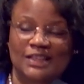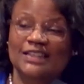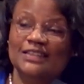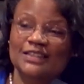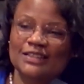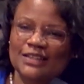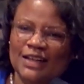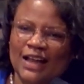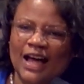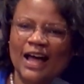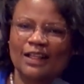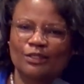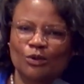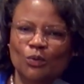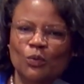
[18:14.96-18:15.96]
this is
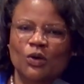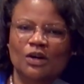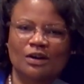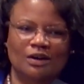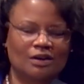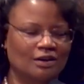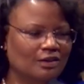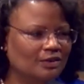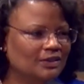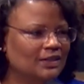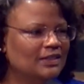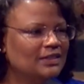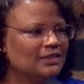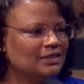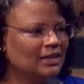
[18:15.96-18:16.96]
not the world,
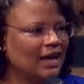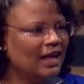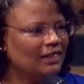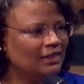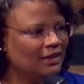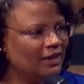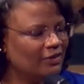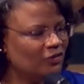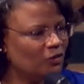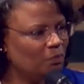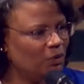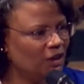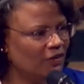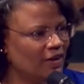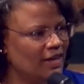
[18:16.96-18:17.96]
this is not the
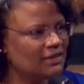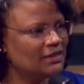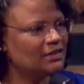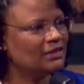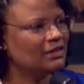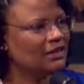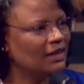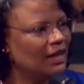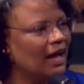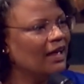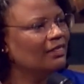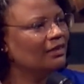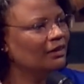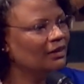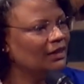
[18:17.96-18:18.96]
experience, this is
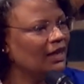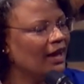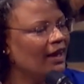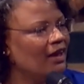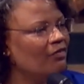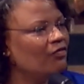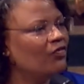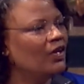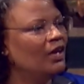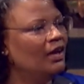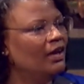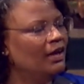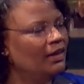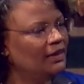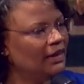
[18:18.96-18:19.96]
not the life
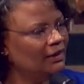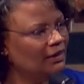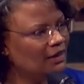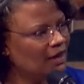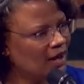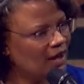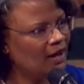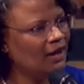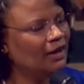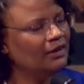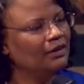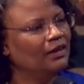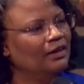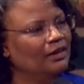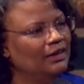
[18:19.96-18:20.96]
that
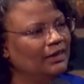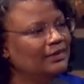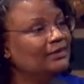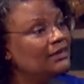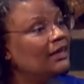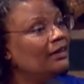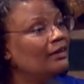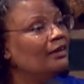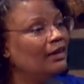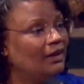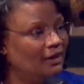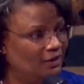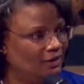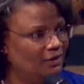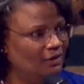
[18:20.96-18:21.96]
God
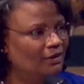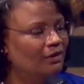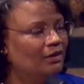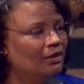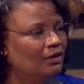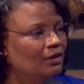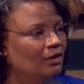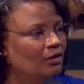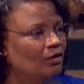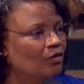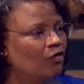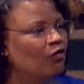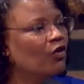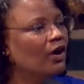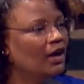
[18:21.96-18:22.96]
intended
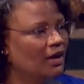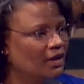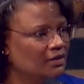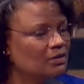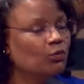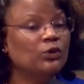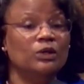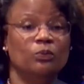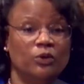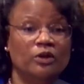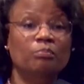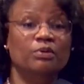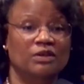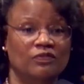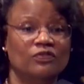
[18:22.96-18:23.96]
for us. We
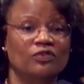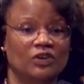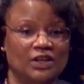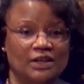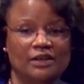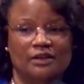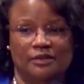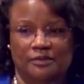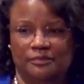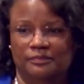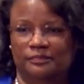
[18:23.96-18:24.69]
will be free.